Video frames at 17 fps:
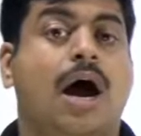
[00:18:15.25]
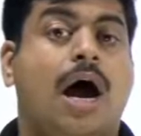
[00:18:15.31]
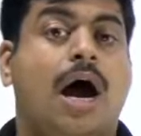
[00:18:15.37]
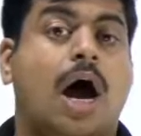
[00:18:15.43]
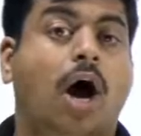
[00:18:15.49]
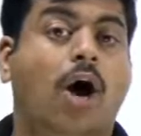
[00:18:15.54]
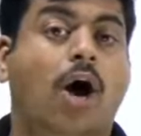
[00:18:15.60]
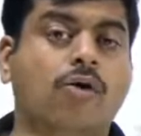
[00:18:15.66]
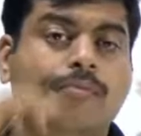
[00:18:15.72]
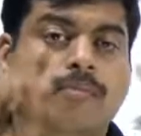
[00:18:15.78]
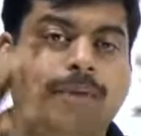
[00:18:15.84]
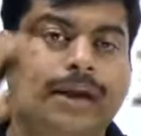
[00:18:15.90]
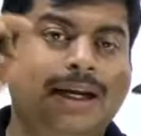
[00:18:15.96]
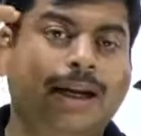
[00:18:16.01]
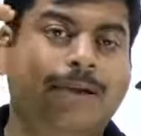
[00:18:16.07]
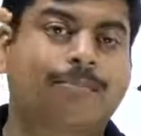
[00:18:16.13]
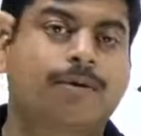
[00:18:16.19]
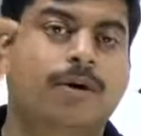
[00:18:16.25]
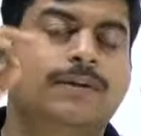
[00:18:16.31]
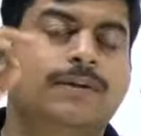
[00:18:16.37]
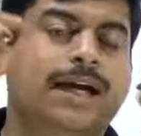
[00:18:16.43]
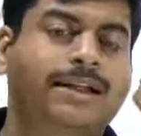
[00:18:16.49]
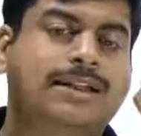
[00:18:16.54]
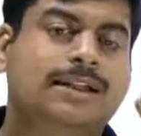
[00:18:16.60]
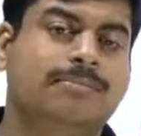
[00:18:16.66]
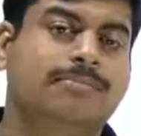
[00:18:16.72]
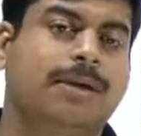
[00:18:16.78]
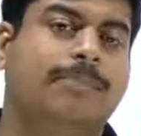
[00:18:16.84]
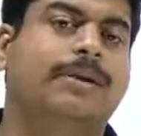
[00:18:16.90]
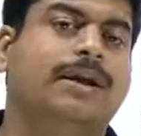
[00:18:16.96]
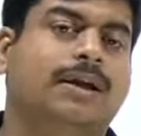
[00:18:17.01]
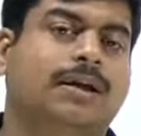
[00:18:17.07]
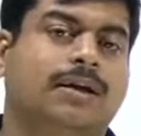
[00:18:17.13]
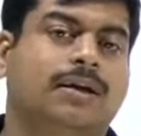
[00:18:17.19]
How many number of sides it may
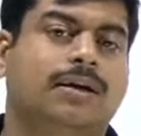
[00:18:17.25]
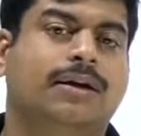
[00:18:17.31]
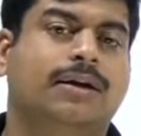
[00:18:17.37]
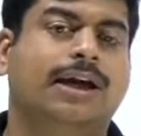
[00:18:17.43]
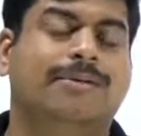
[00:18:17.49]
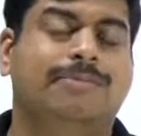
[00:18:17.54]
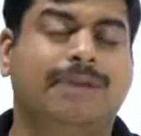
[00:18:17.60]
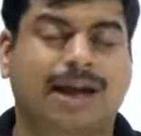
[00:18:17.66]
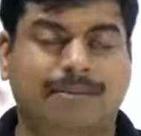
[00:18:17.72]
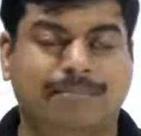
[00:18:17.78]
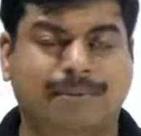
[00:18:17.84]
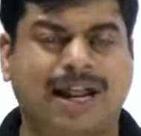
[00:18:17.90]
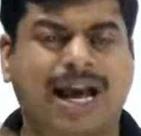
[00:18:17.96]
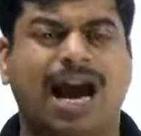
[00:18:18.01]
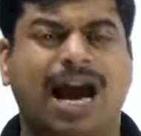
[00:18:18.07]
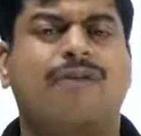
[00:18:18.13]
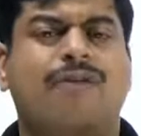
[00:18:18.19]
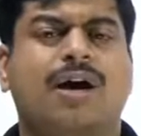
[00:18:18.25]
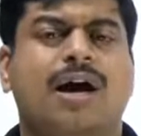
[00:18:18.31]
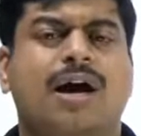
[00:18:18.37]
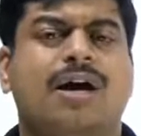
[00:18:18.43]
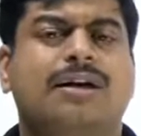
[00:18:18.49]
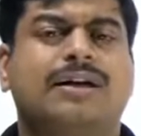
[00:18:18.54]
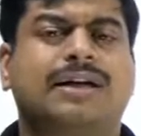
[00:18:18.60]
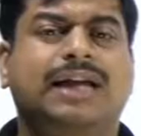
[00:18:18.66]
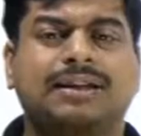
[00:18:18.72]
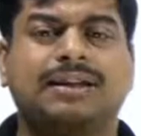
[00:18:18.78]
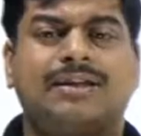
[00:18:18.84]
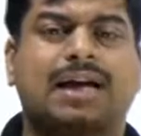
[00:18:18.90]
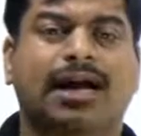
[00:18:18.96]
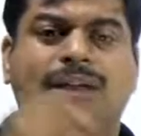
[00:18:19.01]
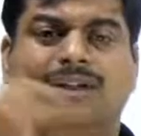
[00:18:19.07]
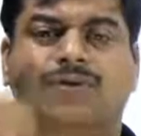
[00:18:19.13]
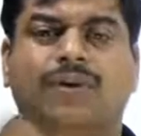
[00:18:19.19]
be? It may have 10
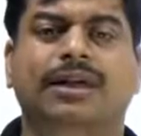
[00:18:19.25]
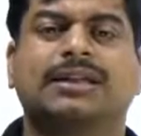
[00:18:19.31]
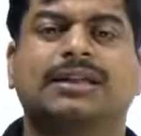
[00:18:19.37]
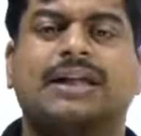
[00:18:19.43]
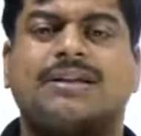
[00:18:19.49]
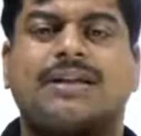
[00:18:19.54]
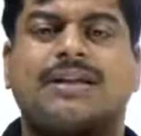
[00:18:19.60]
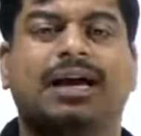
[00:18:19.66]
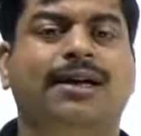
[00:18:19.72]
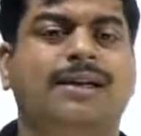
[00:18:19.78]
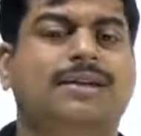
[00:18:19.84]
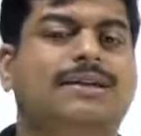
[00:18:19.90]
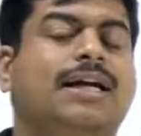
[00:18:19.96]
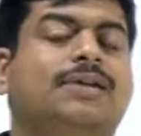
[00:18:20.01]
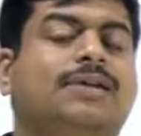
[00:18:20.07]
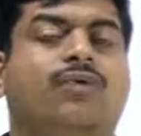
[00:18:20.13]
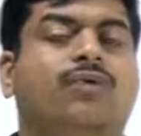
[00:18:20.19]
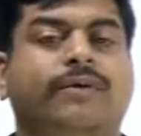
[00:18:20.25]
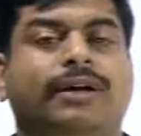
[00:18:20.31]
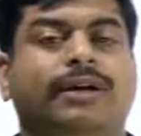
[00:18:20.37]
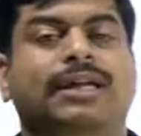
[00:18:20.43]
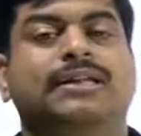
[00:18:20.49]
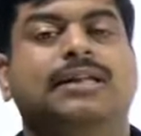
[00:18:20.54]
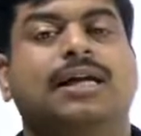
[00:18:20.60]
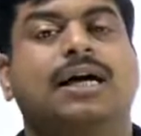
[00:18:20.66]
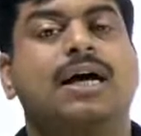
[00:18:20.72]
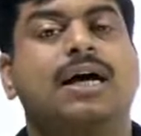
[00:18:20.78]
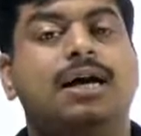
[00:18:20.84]
sides, 20 sides, 100 sides, whatever it is.